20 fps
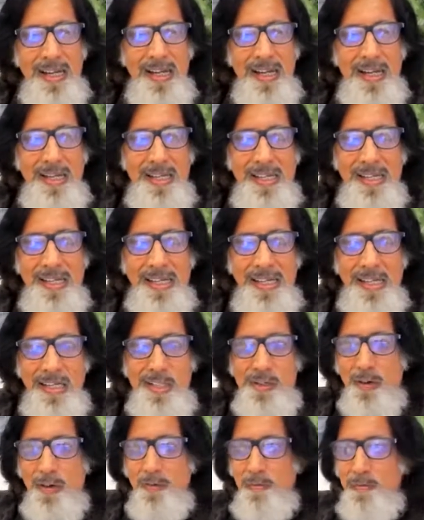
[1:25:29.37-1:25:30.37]
At the
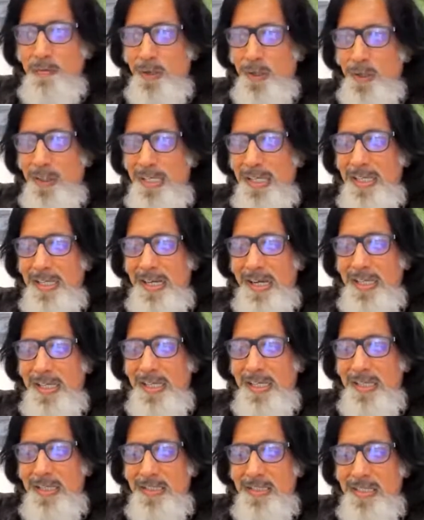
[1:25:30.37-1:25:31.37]
age of more than
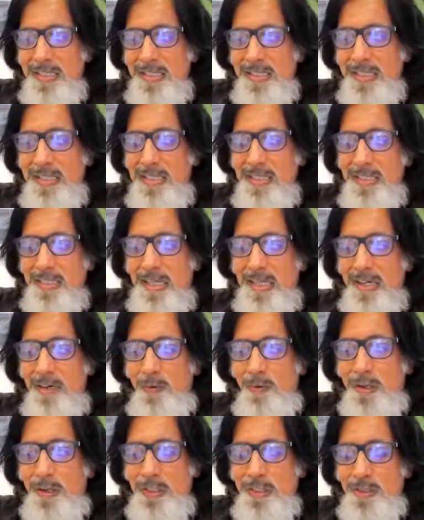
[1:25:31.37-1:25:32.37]
90s, he still
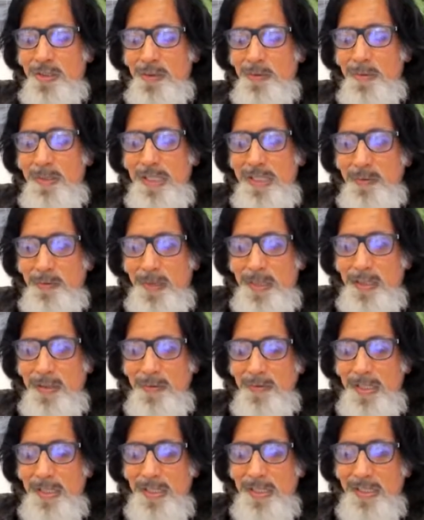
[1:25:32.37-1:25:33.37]
wants to be one
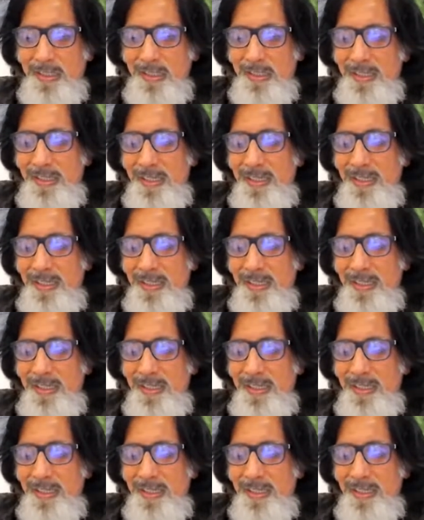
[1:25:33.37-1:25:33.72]
of the,